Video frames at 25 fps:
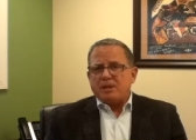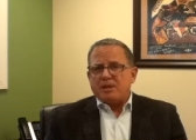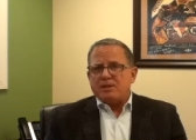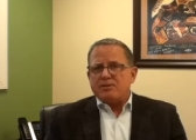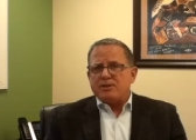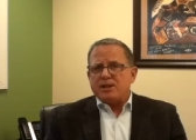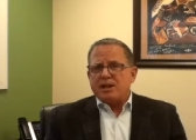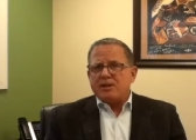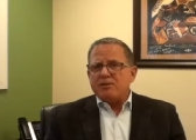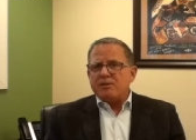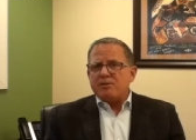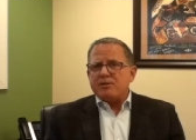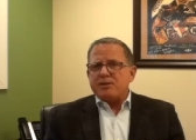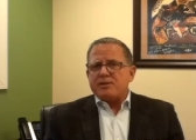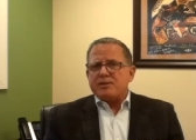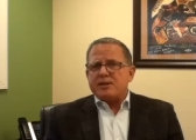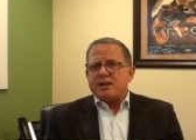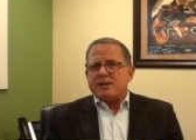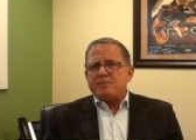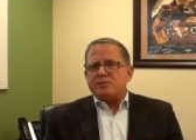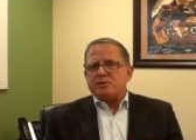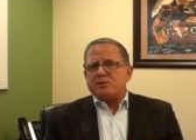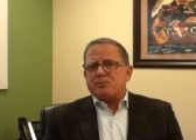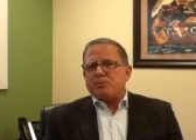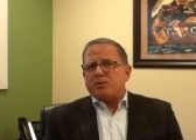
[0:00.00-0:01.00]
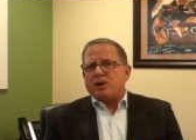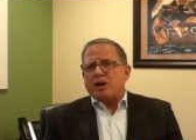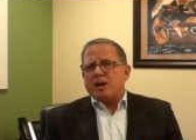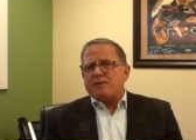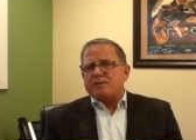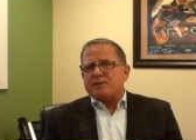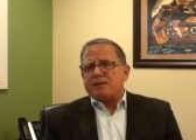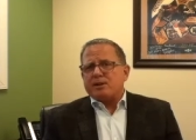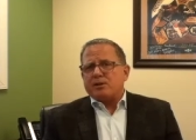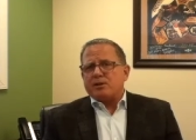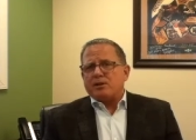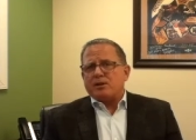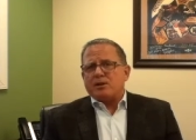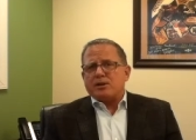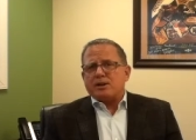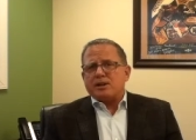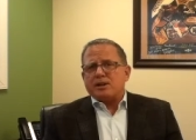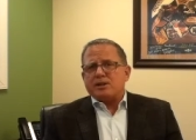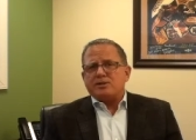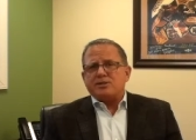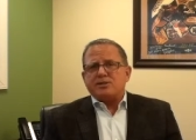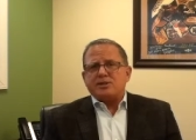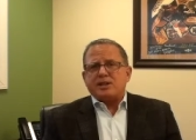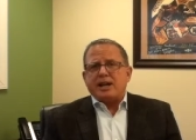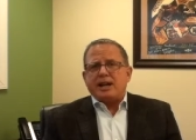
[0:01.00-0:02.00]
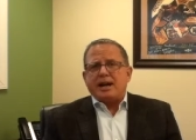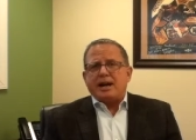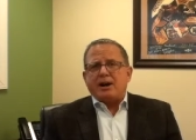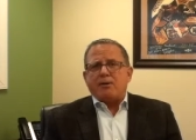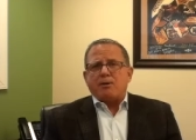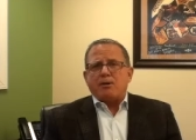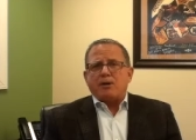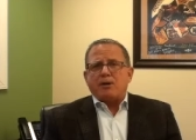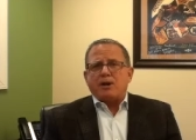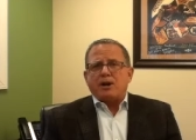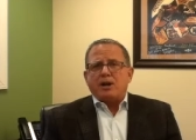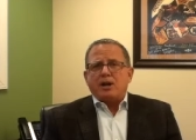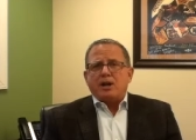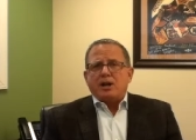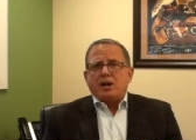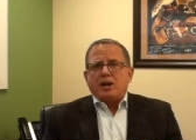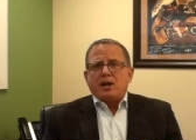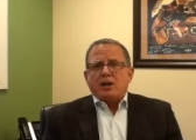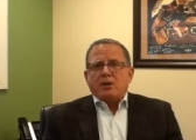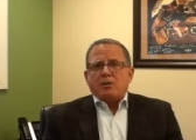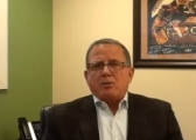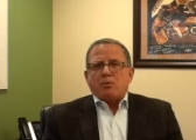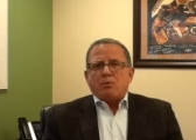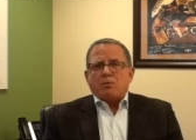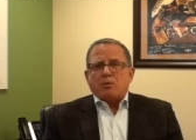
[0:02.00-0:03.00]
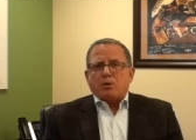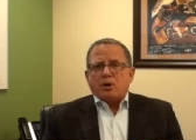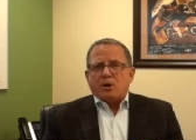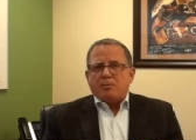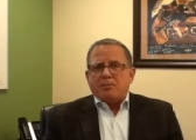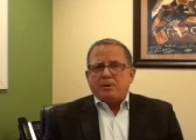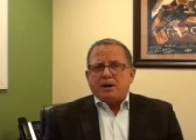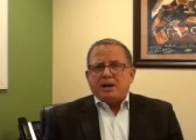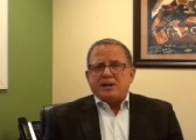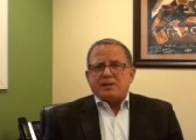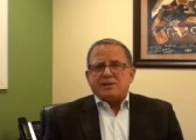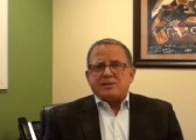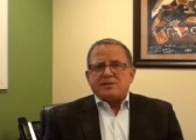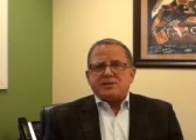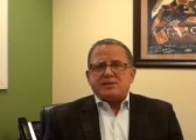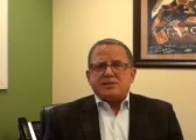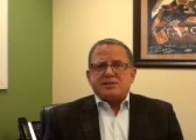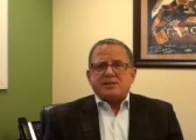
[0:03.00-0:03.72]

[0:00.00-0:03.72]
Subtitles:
The other thing that I'm so proud of at Ckark is our robust,